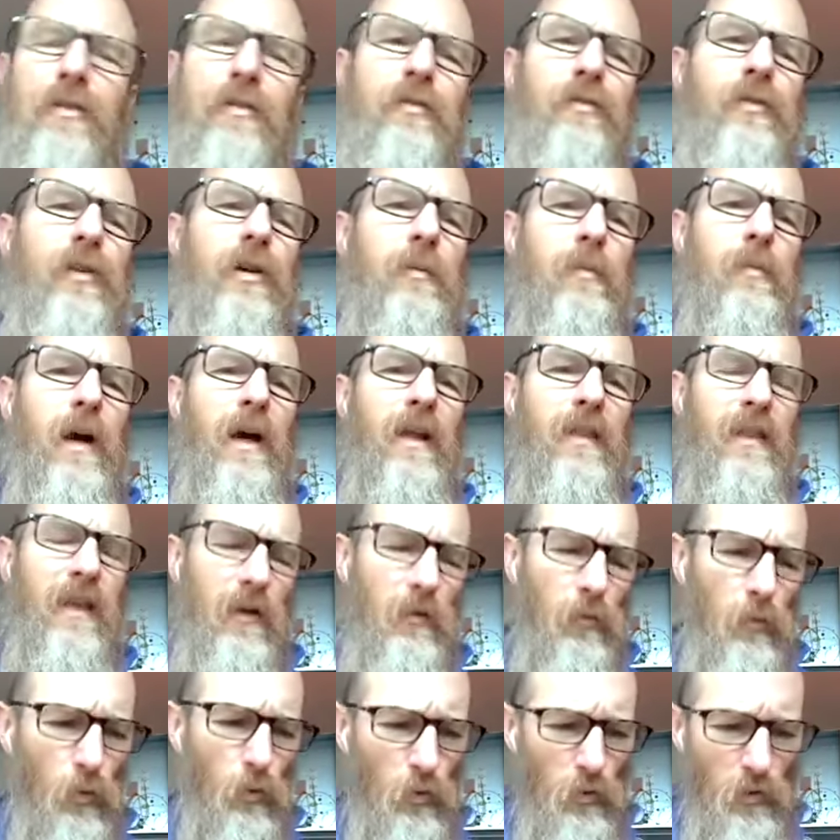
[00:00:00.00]
of them. And
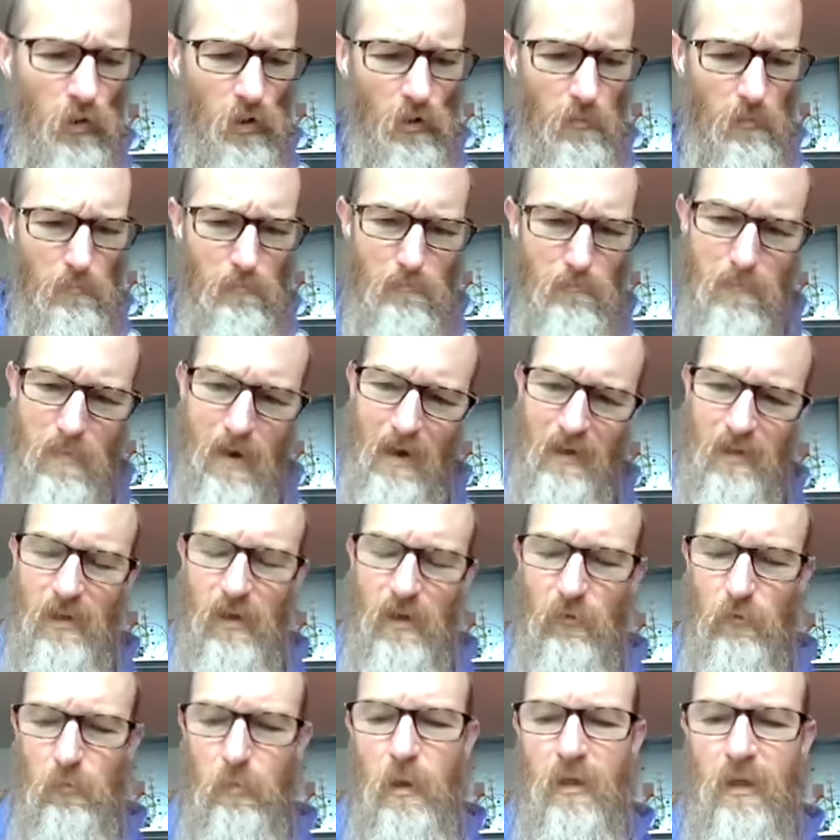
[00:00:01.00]
they're all on
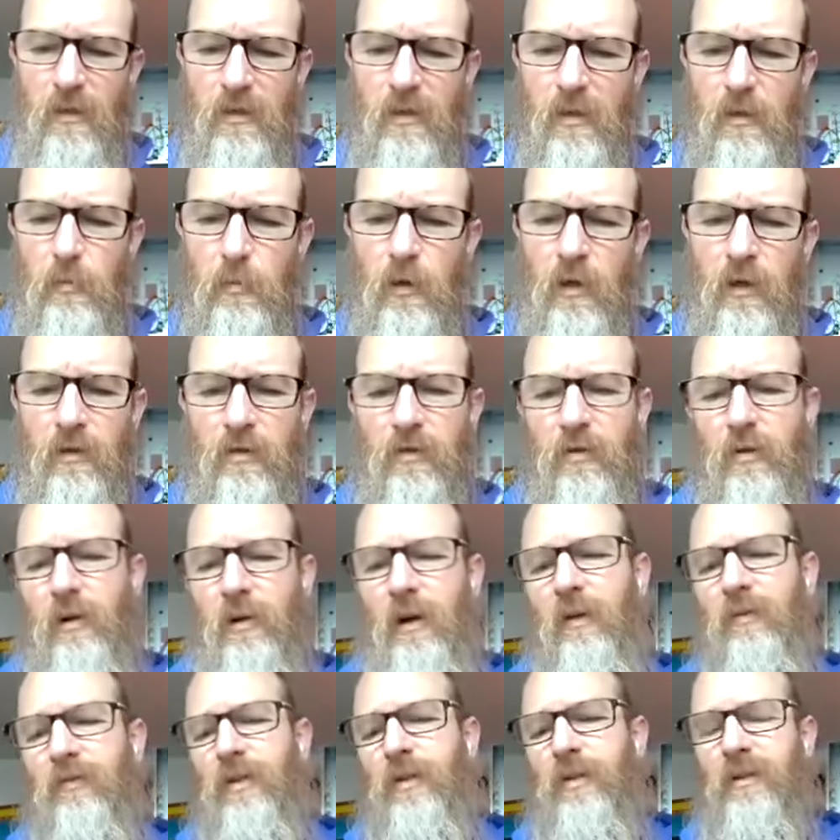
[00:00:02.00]
massive PCBs, so you
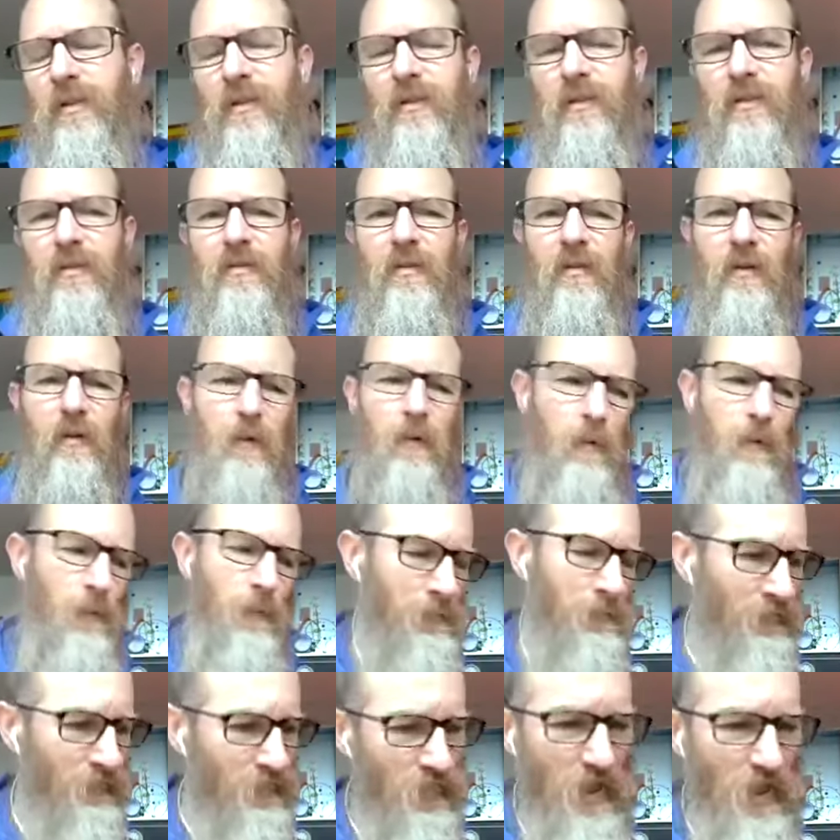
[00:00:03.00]
have to
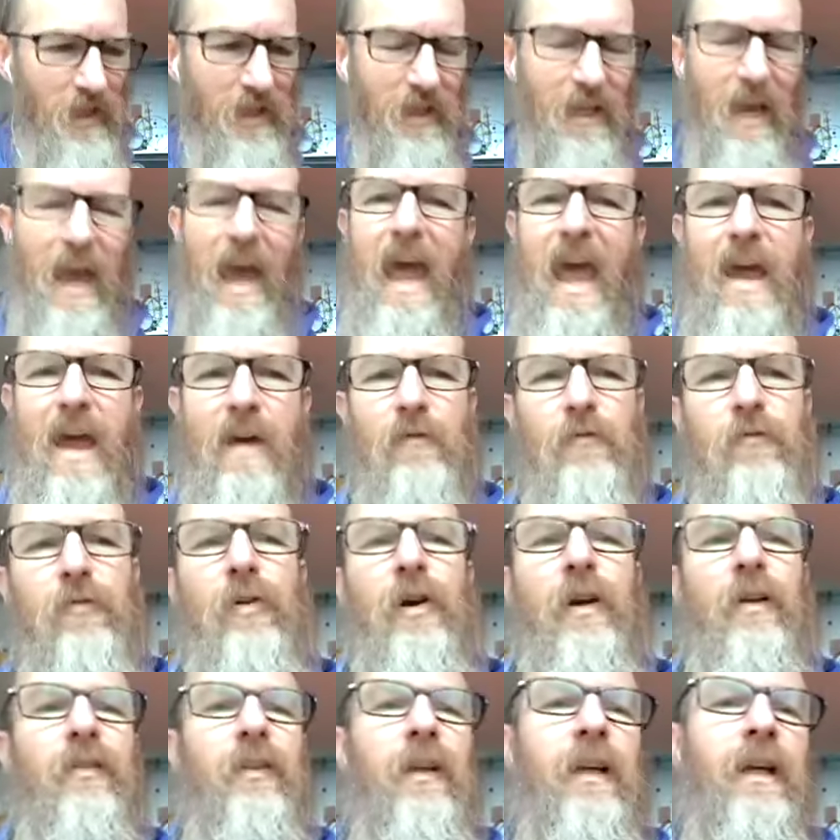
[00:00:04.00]
take
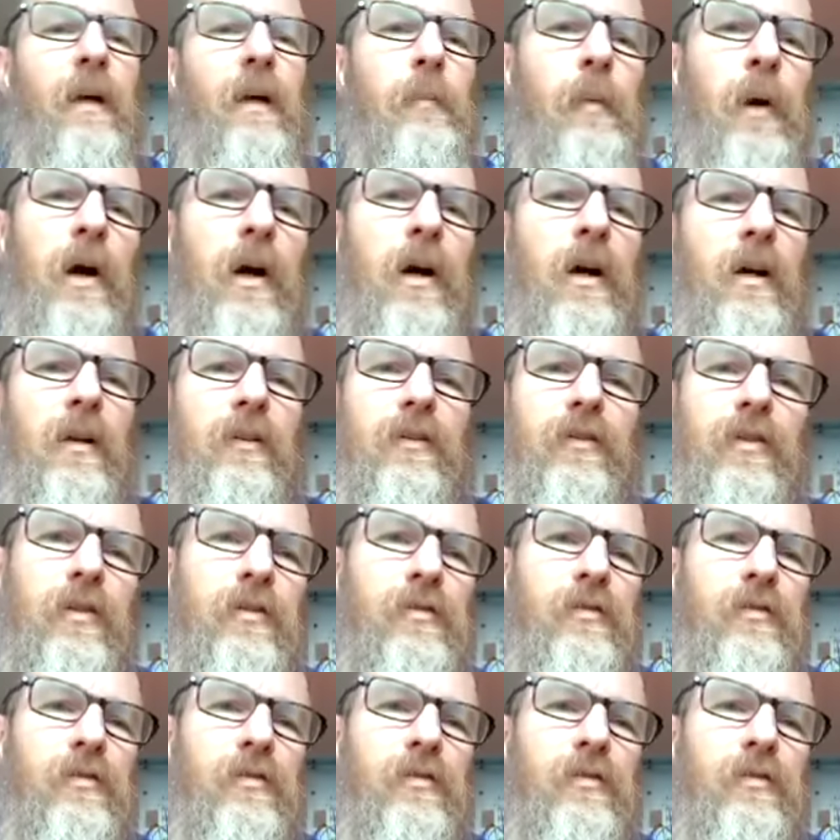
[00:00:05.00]
everything apart to